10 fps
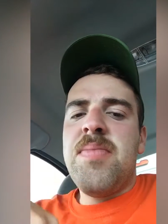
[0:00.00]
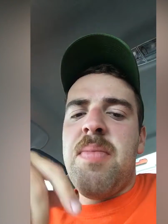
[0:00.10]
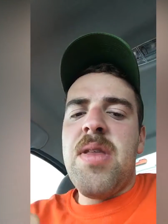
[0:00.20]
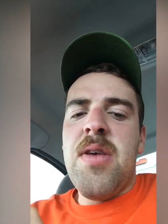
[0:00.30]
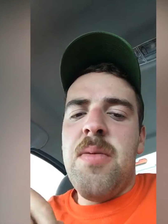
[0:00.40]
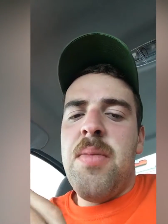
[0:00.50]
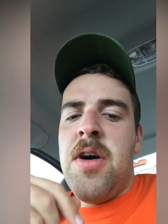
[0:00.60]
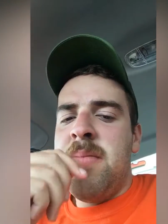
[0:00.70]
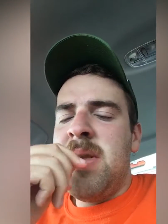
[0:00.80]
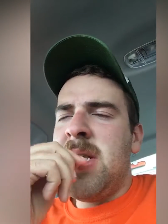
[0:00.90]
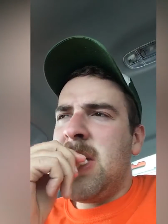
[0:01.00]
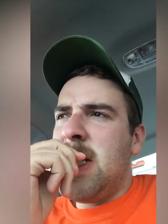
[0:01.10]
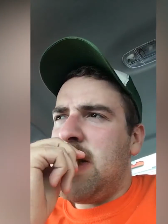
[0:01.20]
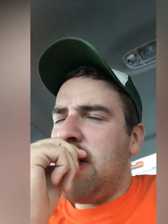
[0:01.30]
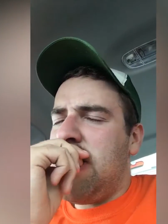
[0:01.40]
The bun,
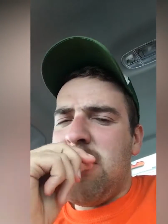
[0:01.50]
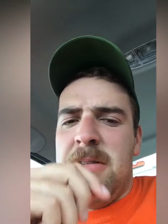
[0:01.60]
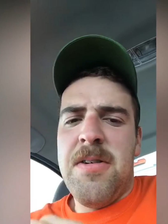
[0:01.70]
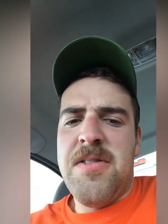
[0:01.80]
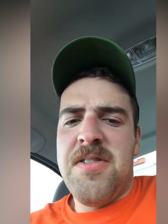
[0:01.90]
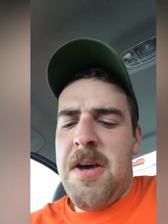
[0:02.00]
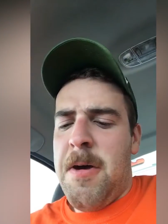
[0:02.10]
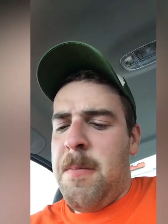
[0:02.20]
a little stale.